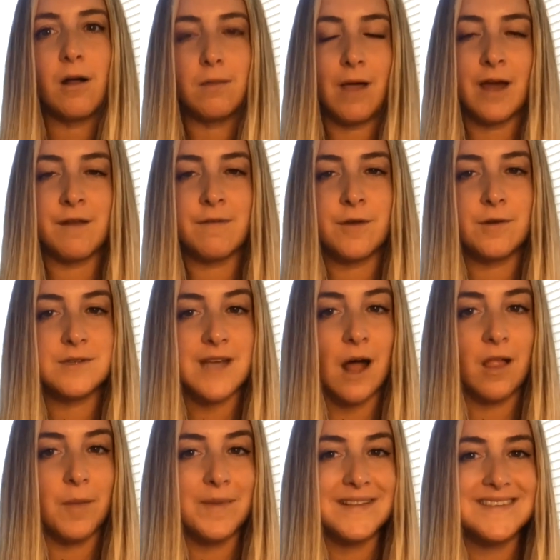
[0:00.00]
a lot of those
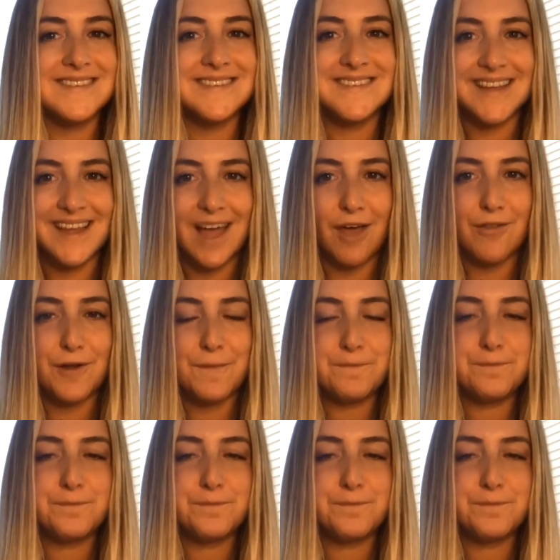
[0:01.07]
elements together.